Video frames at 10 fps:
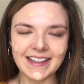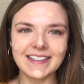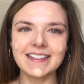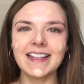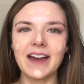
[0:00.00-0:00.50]
this
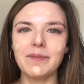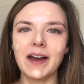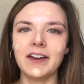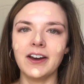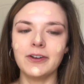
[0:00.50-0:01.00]
is like
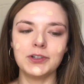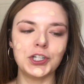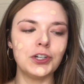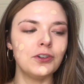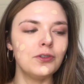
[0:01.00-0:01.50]
my
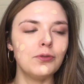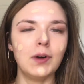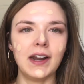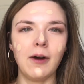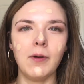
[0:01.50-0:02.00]
go-to
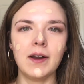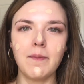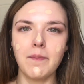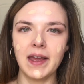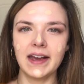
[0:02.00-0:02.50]
when I want to
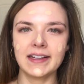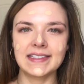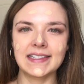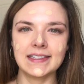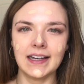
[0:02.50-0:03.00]

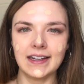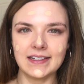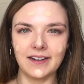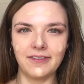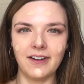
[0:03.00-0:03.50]
mix a
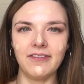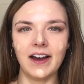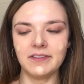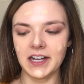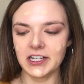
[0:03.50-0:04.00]
different
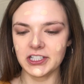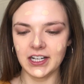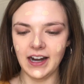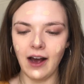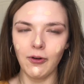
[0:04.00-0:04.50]

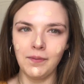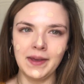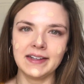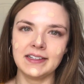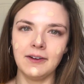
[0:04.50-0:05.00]
foundation. I will
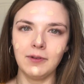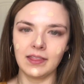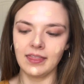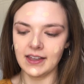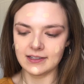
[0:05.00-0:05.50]
mix it with
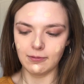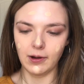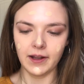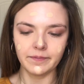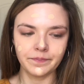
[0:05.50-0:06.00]
this
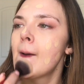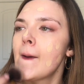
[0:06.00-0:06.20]
one.